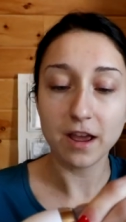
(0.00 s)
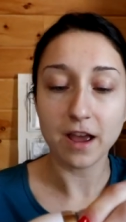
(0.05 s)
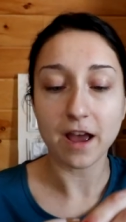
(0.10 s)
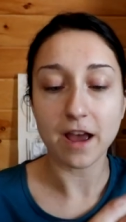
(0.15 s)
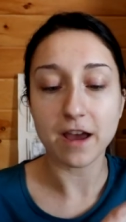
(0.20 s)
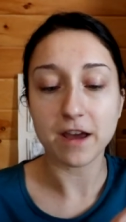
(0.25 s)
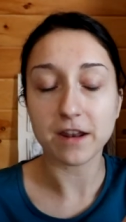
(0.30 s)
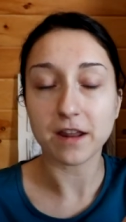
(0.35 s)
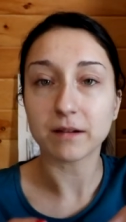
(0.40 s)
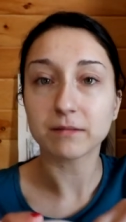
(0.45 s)

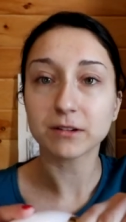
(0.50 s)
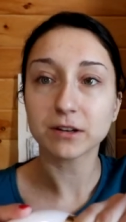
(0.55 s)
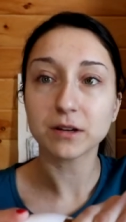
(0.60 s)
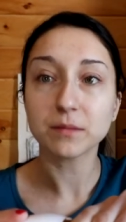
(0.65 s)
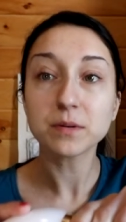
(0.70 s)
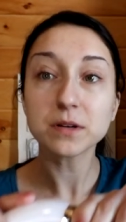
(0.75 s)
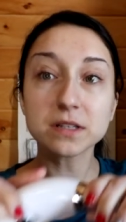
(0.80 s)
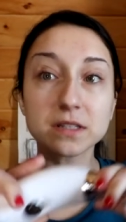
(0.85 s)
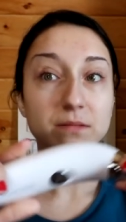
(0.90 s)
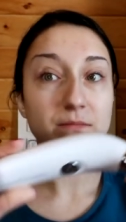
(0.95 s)
and I'm gonna
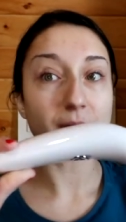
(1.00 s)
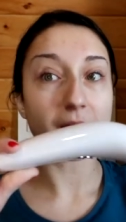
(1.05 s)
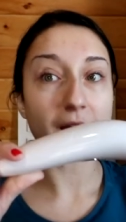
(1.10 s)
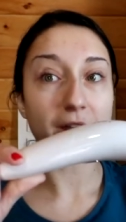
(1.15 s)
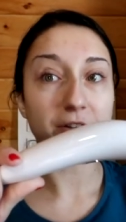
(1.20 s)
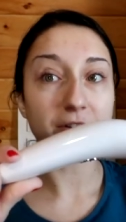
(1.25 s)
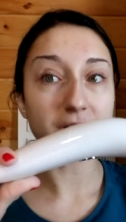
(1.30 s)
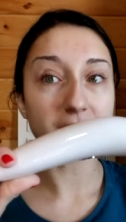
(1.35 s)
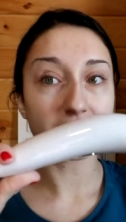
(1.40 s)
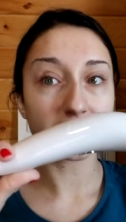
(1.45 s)
put some
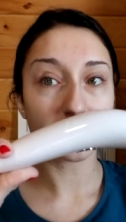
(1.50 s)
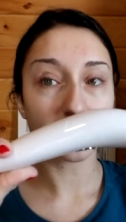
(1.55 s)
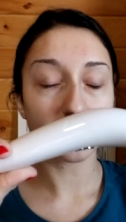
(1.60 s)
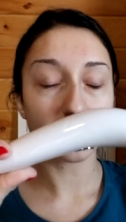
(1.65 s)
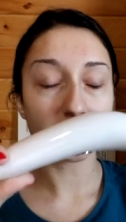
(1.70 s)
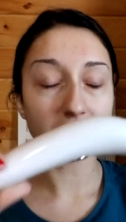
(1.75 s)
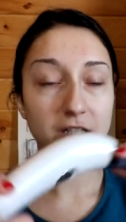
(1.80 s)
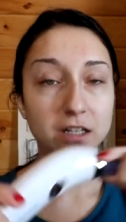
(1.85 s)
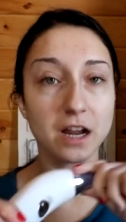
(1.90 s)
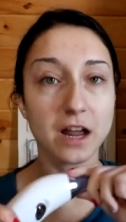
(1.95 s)
batteries in
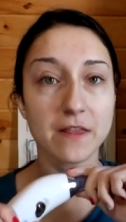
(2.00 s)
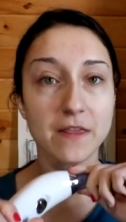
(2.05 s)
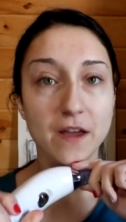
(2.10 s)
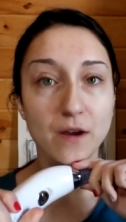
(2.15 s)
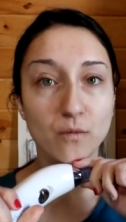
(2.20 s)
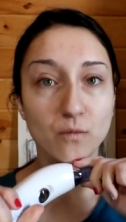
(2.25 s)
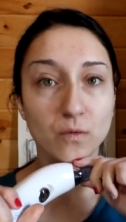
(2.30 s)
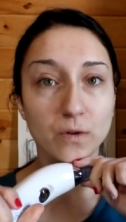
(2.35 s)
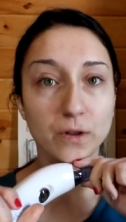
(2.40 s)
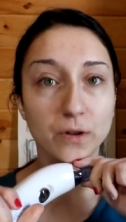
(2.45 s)
here and
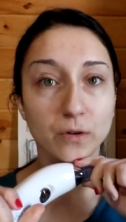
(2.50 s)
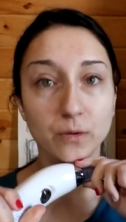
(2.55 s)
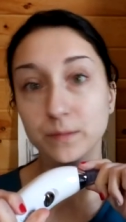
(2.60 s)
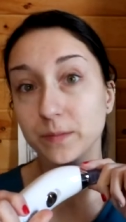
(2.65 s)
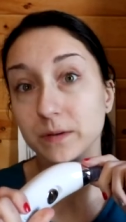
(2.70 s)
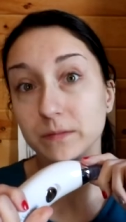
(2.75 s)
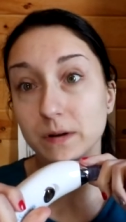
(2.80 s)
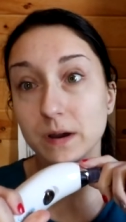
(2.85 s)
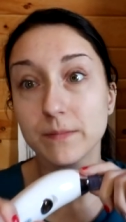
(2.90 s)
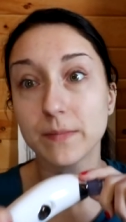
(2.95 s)
then we'll
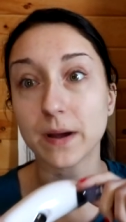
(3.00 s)
be right